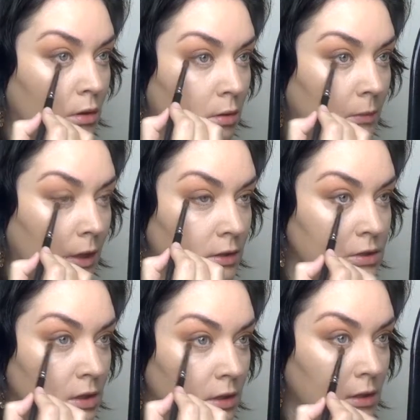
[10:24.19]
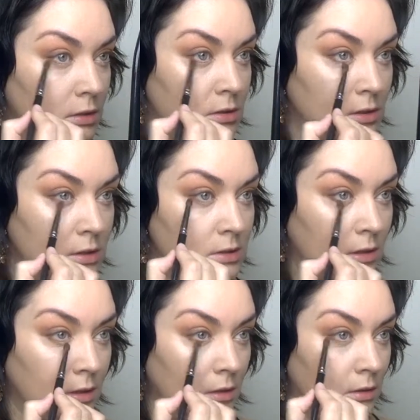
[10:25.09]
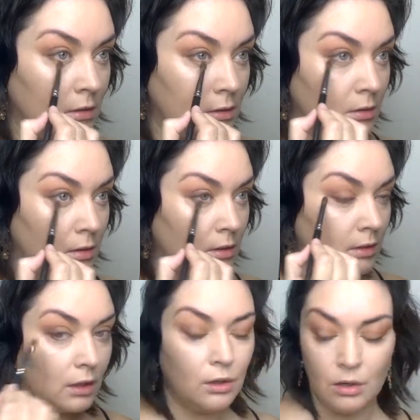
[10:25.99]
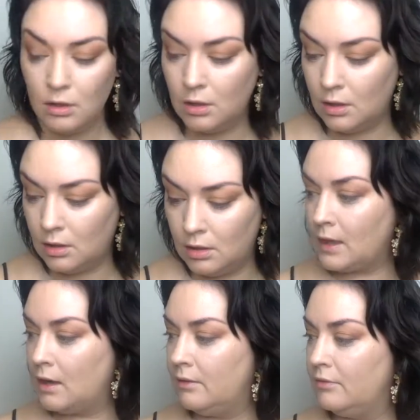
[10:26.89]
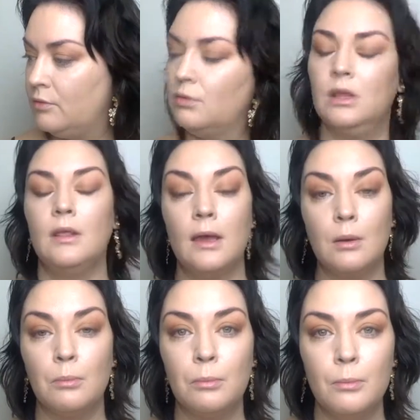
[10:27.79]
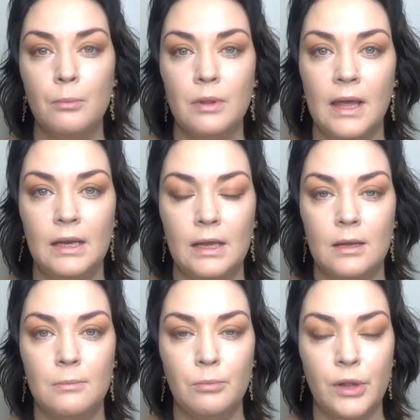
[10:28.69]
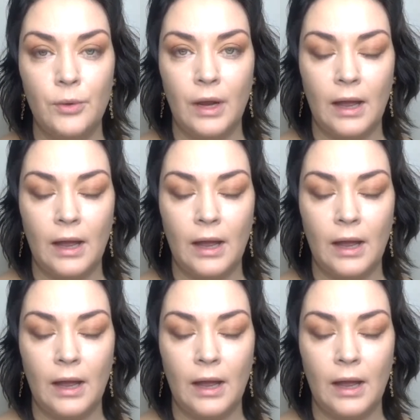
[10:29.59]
I'm actually going to do this a little thicker kind of really like blend it and blow it